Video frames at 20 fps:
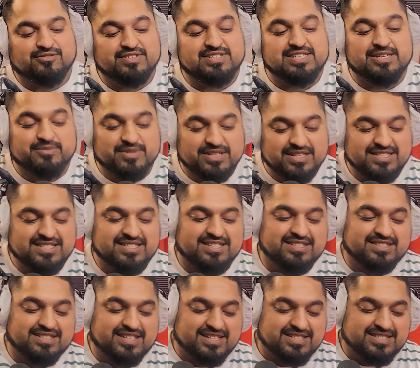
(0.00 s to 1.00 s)
His Eminence
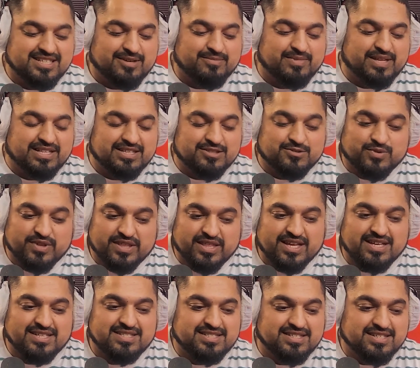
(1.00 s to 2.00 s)
Hazrat Sahab that is
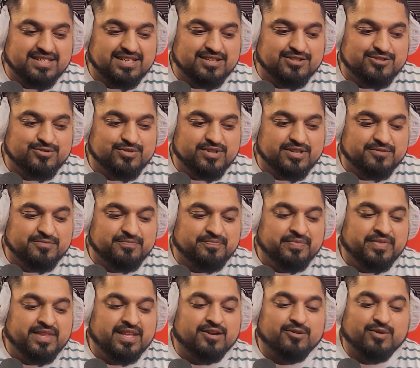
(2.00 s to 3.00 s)
with us here in studio,
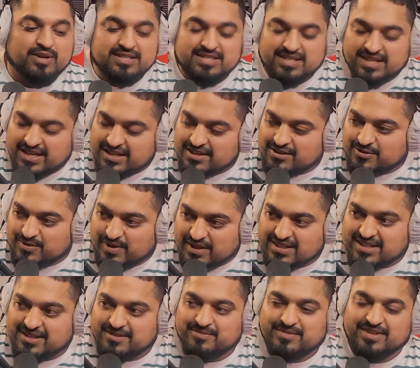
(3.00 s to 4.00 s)
once again,
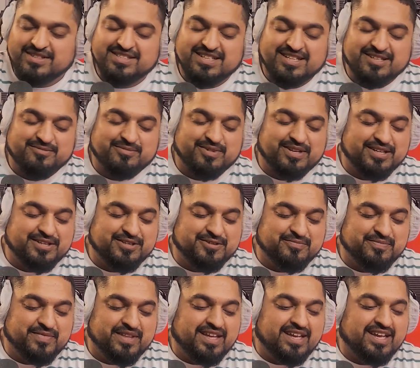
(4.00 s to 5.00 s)
welcome. Assalamu
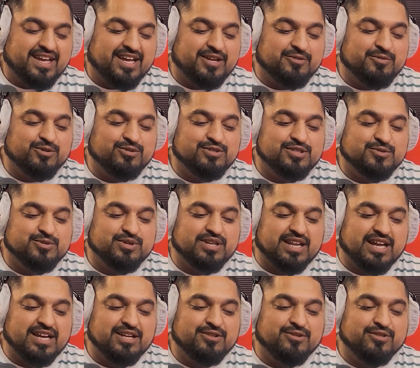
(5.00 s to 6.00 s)
alaikum. And we also
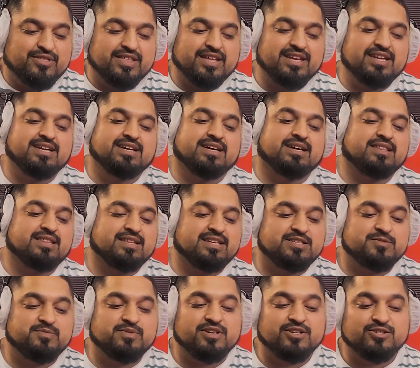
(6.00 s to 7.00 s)
would like to thank
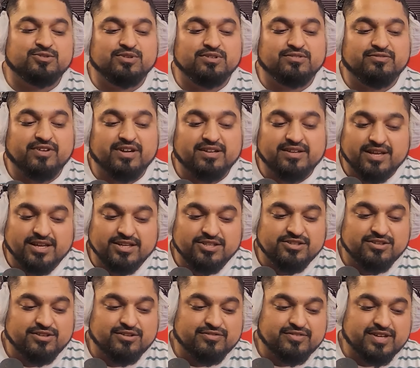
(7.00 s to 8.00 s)
the Spiritual
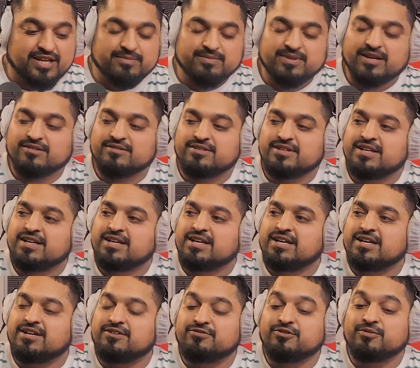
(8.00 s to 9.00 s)
Foundation of Cape Town
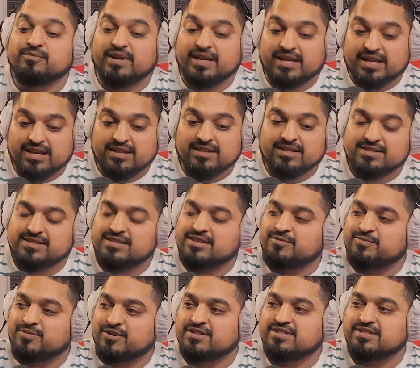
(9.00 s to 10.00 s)
for making
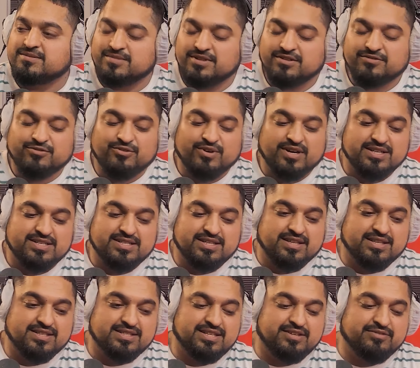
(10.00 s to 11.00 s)
this possible for us
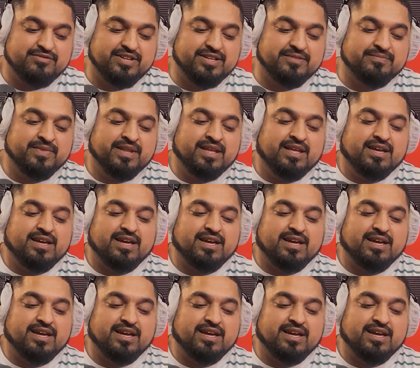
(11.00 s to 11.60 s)
here this evening.